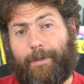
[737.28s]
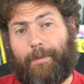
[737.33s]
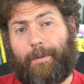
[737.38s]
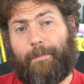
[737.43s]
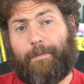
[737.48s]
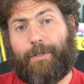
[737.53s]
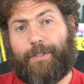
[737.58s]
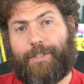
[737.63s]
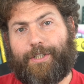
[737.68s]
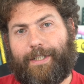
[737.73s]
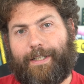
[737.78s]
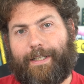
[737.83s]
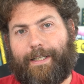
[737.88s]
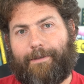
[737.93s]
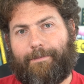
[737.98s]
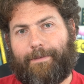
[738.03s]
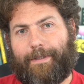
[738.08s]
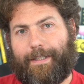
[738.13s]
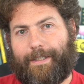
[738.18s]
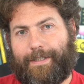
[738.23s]
pushing
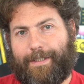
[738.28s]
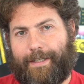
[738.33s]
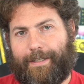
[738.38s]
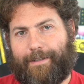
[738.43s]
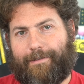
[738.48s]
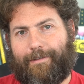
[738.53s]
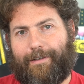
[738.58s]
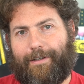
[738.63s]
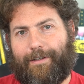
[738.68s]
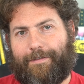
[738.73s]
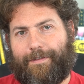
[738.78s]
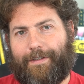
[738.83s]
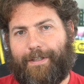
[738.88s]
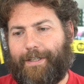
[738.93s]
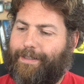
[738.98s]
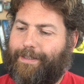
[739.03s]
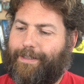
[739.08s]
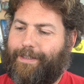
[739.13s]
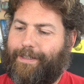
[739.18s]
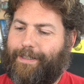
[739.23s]
that with this aircraft.
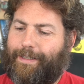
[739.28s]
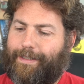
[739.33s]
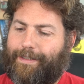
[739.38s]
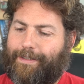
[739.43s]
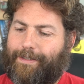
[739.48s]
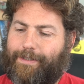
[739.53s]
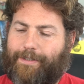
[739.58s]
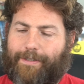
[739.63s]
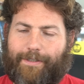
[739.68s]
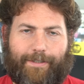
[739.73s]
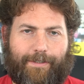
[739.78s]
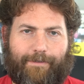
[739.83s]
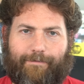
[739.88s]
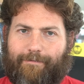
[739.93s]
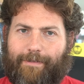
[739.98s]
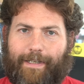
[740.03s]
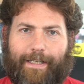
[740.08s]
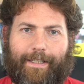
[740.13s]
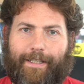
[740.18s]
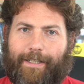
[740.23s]
Its
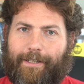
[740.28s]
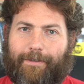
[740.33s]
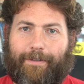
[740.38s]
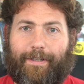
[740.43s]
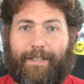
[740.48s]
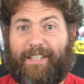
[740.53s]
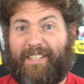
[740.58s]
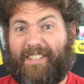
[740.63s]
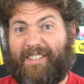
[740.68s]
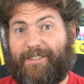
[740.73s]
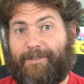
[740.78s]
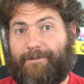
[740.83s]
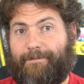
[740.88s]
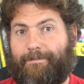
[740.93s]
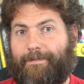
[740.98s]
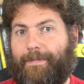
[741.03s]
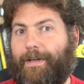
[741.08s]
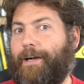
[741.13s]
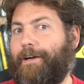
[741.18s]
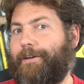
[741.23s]
radio is
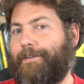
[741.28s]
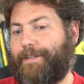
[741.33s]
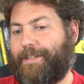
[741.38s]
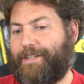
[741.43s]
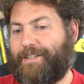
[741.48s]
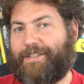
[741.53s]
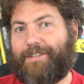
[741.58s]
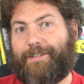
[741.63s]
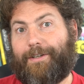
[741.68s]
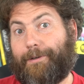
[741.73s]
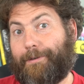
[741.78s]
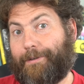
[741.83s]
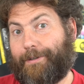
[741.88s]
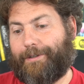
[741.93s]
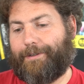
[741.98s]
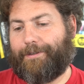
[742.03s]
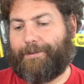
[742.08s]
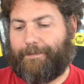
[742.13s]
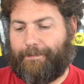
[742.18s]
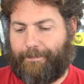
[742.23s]
only so
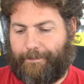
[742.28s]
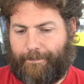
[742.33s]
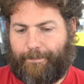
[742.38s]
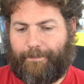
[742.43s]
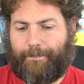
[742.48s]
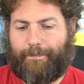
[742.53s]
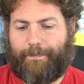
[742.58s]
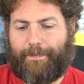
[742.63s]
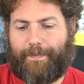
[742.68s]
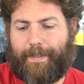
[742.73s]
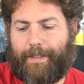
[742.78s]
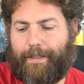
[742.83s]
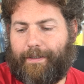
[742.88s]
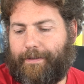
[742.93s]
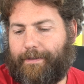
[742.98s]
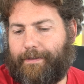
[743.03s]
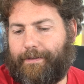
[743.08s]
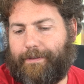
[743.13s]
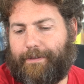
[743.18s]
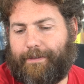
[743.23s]
good.
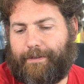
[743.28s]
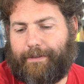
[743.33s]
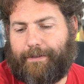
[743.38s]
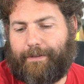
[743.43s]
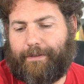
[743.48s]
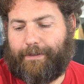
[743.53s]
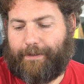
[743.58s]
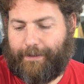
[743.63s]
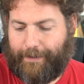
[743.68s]
The